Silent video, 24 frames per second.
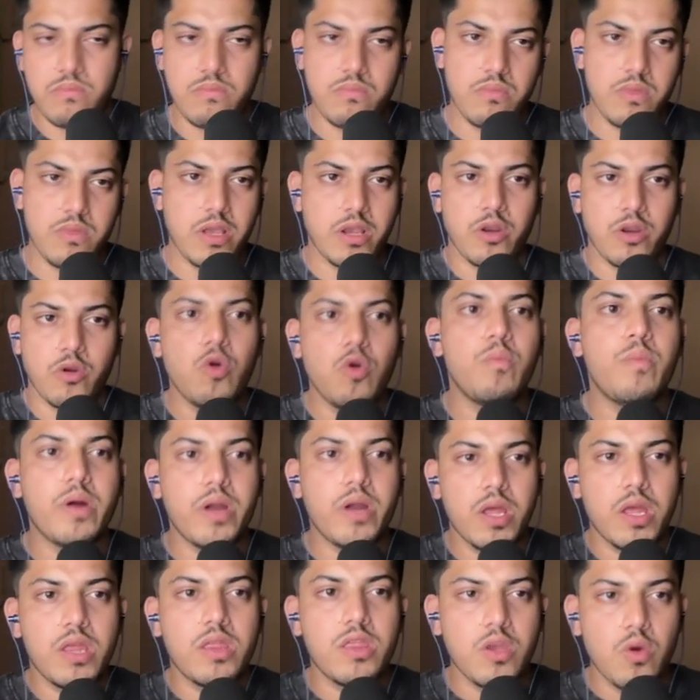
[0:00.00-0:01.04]
Like,
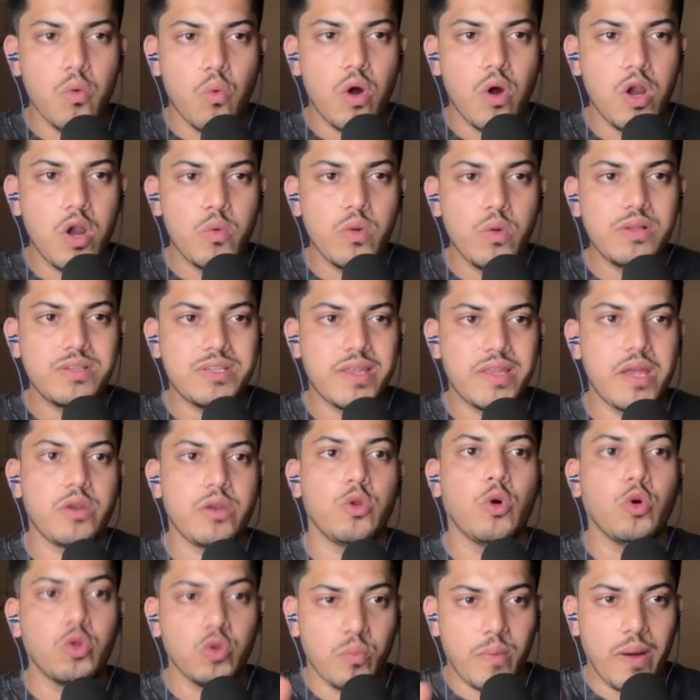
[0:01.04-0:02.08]
nobody in the world will say
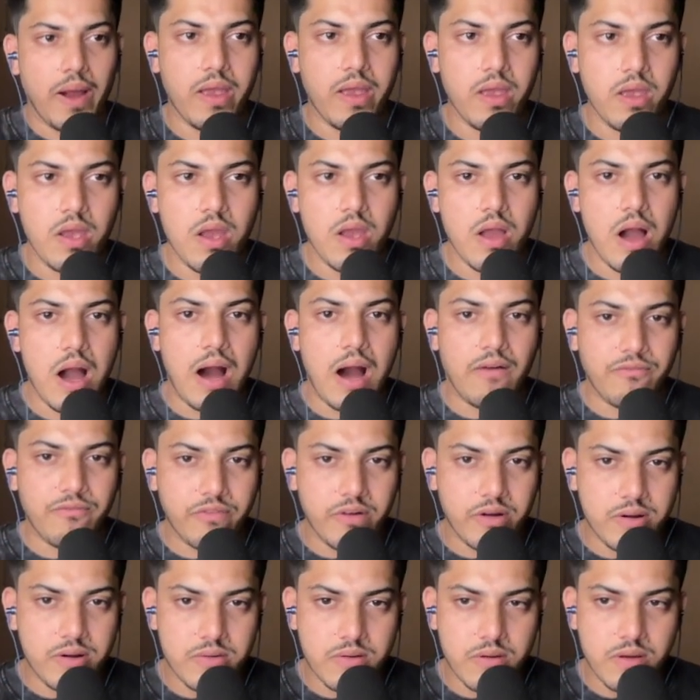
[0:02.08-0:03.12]
that don't buy
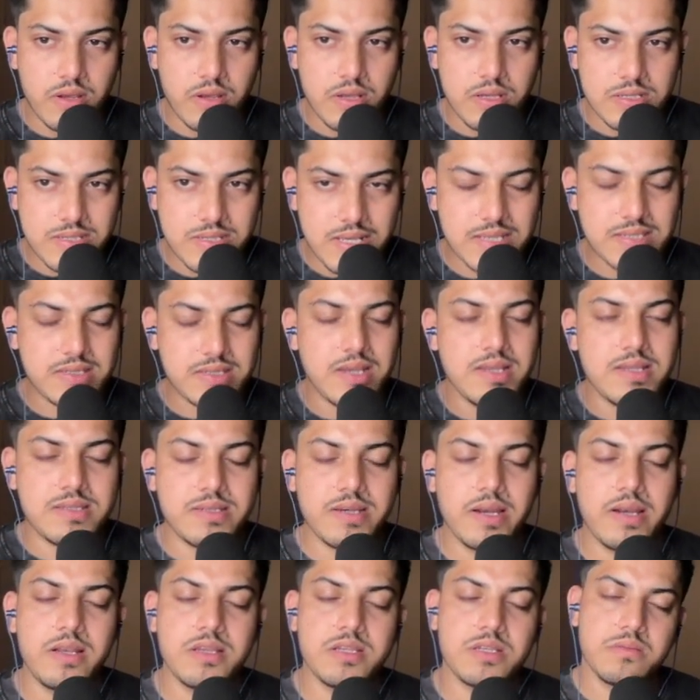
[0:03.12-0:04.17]
after 16
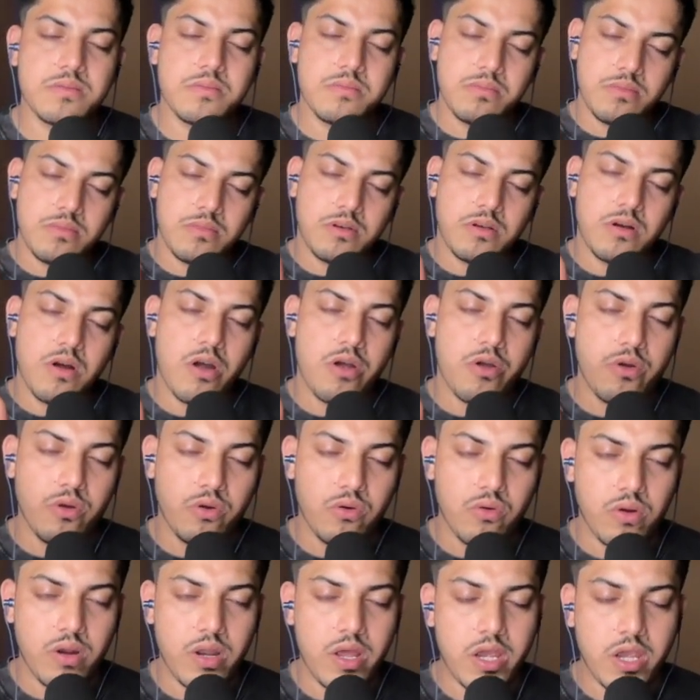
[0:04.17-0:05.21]
cents, good to
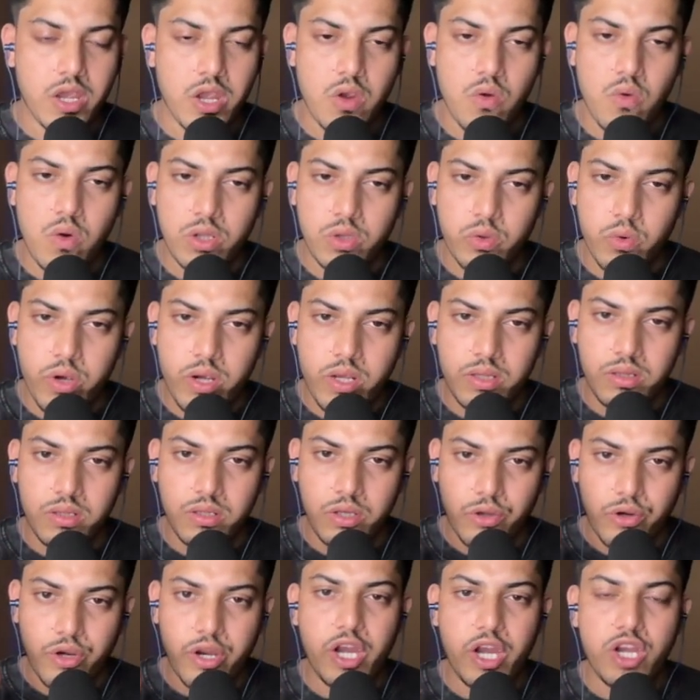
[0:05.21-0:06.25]
go. Like, you are doing
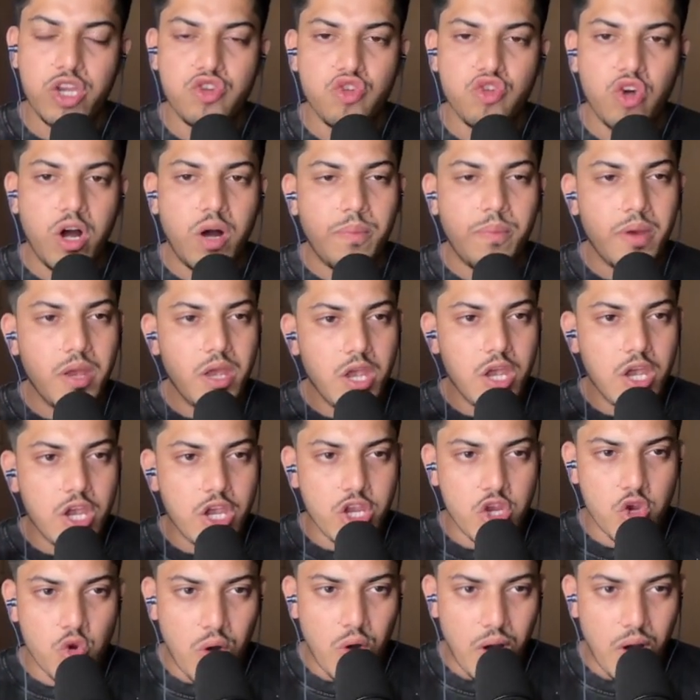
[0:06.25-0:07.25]
great job, you